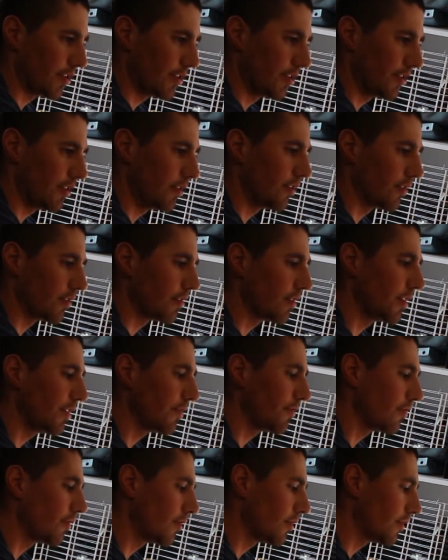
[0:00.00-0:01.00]
2,
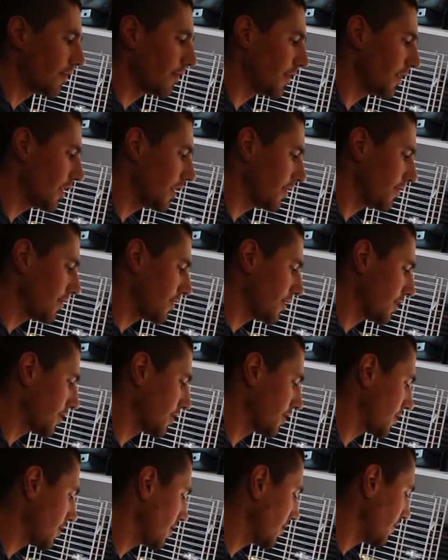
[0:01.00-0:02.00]
3, 4, 5,
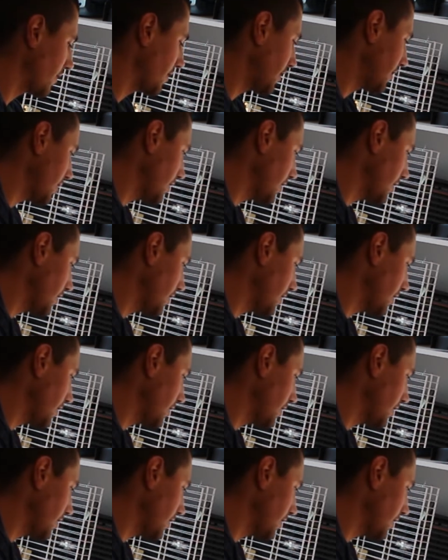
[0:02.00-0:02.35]
6, 7,